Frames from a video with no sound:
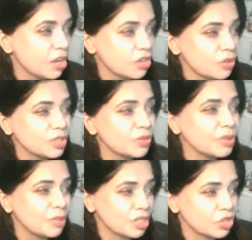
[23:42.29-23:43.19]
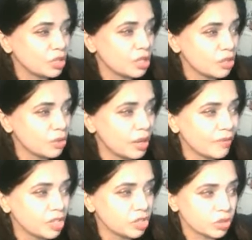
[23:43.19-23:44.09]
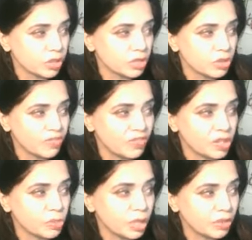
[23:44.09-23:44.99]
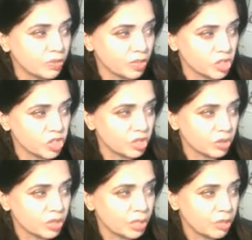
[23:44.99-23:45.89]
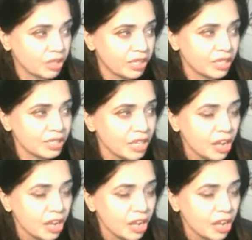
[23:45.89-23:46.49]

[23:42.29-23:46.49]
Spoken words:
You also want to make sure that you have an attorney who's very well versed in those type of things.